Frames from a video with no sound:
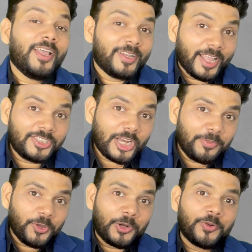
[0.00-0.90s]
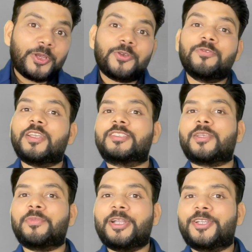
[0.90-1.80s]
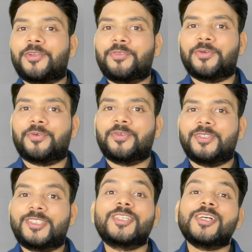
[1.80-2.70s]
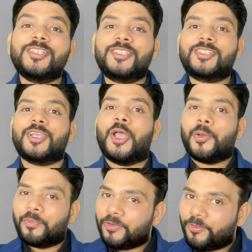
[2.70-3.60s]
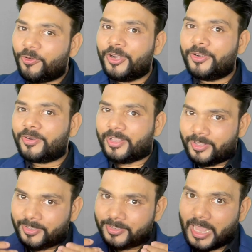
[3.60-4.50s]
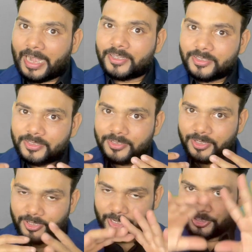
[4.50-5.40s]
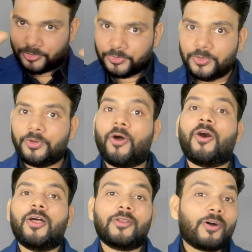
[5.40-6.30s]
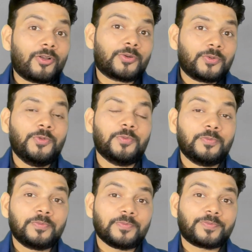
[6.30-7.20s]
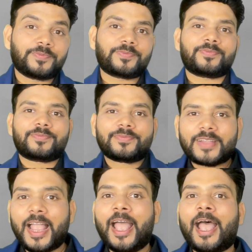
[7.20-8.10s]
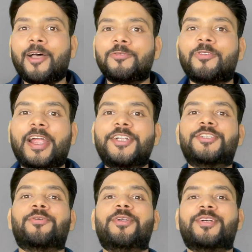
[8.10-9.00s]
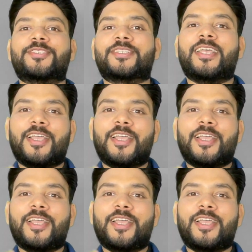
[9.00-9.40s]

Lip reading: Next time you are going to face some interview, just before entering that interview hall or room, have wide shoulders,